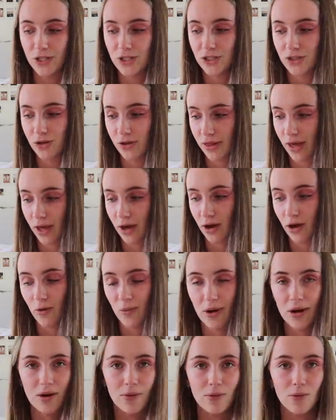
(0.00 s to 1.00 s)
didn't do that. Oh,
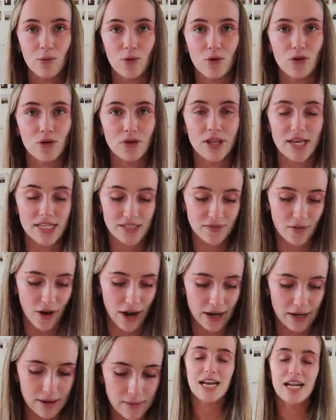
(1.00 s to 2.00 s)
well, all good, that's fine.